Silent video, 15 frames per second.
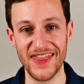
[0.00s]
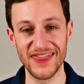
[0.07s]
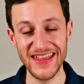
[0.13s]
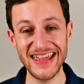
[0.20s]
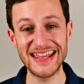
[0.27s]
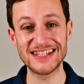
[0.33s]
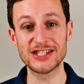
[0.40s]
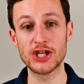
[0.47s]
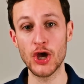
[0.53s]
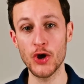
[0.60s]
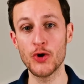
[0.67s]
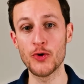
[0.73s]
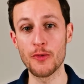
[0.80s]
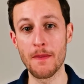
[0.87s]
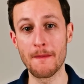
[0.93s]
The
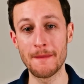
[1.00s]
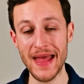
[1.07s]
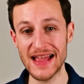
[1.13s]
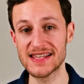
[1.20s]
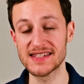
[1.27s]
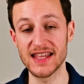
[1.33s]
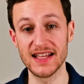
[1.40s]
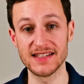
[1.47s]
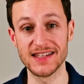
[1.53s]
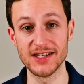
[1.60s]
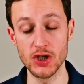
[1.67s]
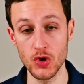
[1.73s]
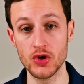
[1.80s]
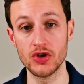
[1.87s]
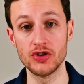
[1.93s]
two best things that
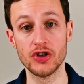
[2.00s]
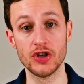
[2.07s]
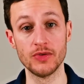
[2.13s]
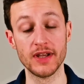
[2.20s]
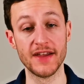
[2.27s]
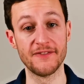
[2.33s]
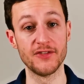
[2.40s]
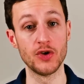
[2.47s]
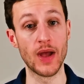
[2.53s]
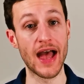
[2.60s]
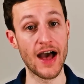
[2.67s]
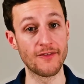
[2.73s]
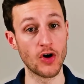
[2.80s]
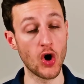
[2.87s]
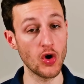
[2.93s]
you can do if you
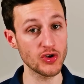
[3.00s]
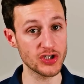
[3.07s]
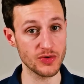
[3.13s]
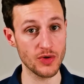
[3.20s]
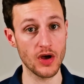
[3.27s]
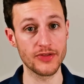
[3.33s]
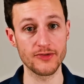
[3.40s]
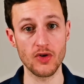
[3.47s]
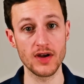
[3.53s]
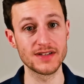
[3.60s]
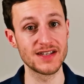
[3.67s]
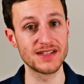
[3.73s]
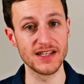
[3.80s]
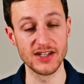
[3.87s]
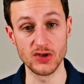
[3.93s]
have
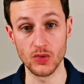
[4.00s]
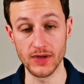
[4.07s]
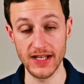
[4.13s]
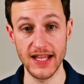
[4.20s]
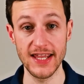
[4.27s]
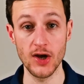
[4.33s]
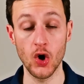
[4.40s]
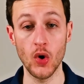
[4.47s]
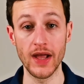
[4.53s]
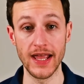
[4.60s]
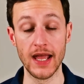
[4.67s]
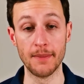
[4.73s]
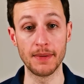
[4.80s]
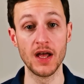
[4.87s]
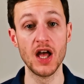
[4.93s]
osteoarthritis in your knee or
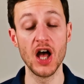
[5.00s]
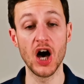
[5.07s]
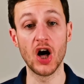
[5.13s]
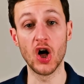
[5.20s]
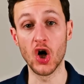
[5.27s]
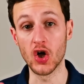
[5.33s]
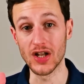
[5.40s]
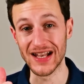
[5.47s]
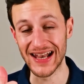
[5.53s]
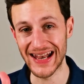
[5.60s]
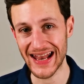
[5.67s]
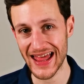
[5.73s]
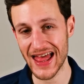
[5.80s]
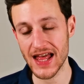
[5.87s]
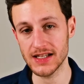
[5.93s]
hip are
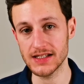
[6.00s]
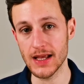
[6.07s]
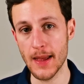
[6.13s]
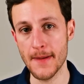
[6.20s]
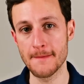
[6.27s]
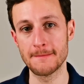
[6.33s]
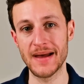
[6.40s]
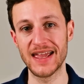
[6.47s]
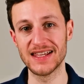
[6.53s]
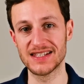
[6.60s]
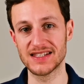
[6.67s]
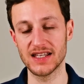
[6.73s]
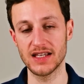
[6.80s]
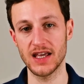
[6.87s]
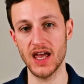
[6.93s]
land-based
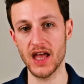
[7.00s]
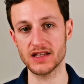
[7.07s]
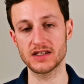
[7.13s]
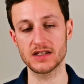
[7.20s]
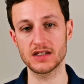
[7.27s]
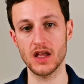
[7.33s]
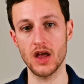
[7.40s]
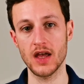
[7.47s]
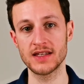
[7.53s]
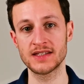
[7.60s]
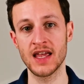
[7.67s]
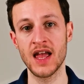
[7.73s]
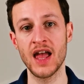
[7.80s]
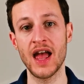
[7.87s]
exercise